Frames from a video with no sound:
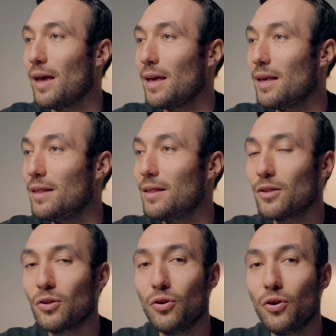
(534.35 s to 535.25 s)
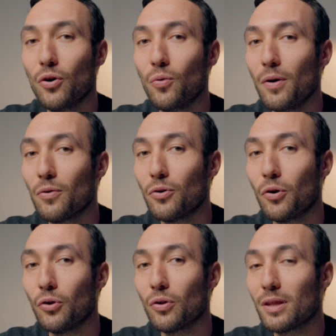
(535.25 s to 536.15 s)
is to know whether or
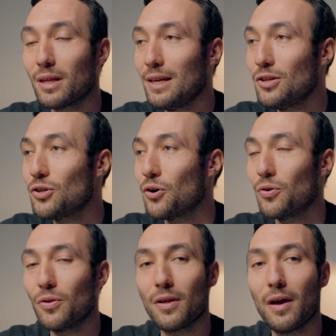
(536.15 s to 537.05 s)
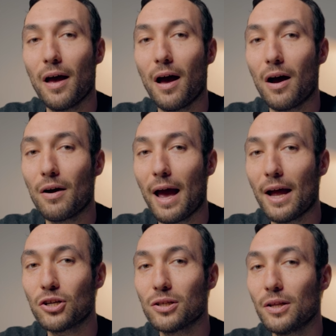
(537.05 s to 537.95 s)
not your skin tones are
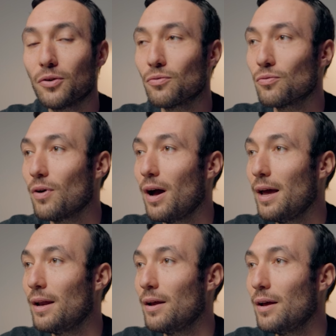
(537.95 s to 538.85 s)
actually the right